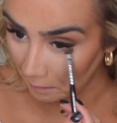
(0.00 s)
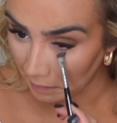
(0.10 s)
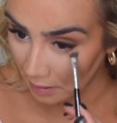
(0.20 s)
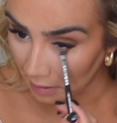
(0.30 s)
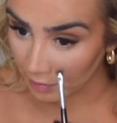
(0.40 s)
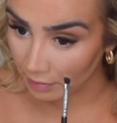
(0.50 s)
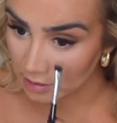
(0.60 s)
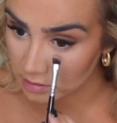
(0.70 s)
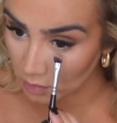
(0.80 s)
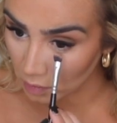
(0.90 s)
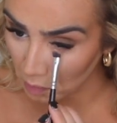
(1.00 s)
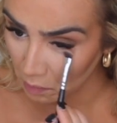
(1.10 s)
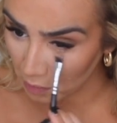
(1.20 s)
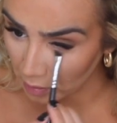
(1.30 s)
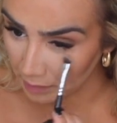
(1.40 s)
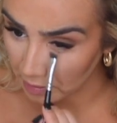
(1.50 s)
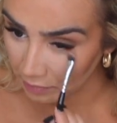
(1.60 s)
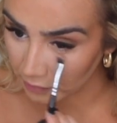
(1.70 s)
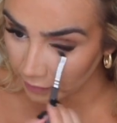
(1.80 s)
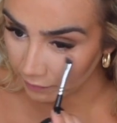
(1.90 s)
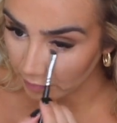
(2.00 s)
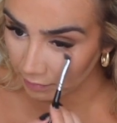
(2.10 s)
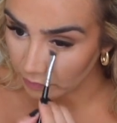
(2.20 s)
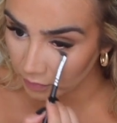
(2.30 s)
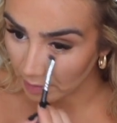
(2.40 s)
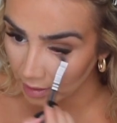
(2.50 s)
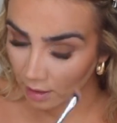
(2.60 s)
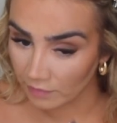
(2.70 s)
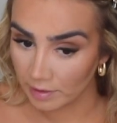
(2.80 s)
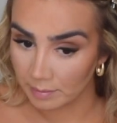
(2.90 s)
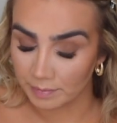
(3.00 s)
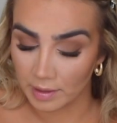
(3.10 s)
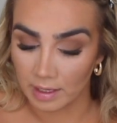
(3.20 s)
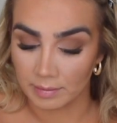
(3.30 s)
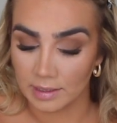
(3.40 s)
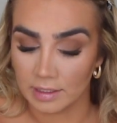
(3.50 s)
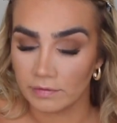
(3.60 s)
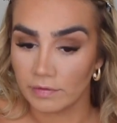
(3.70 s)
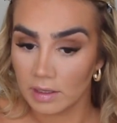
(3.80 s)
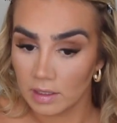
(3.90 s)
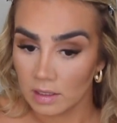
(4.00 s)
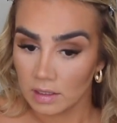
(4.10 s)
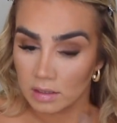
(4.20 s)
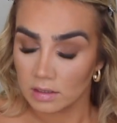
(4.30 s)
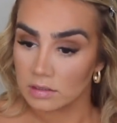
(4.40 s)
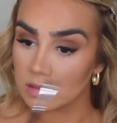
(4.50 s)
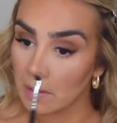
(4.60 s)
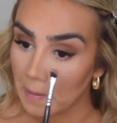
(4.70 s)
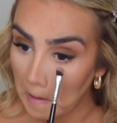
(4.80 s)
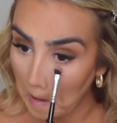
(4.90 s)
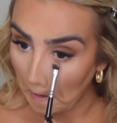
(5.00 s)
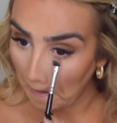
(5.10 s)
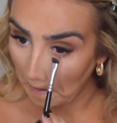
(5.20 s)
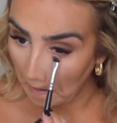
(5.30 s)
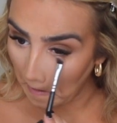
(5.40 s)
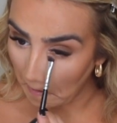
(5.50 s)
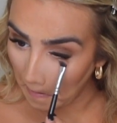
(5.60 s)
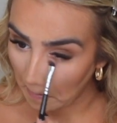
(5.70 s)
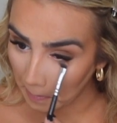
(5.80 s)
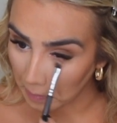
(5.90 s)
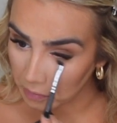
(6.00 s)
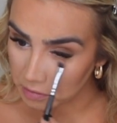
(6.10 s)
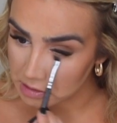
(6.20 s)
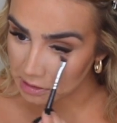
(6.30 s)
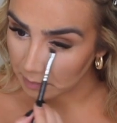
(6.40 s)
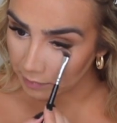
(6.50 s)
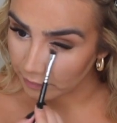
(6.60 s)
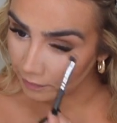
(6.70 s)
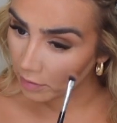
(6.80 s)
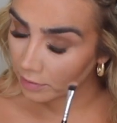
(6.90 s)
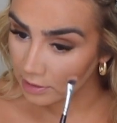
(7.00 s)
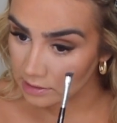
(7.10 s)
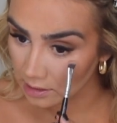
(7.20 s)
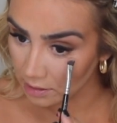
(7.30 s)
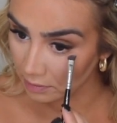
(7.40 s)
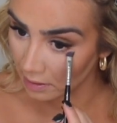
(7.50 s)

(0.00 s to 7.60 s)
my under eyes are going to be creasy for the rest of my life, I believe. So, good tip if you've got creasy under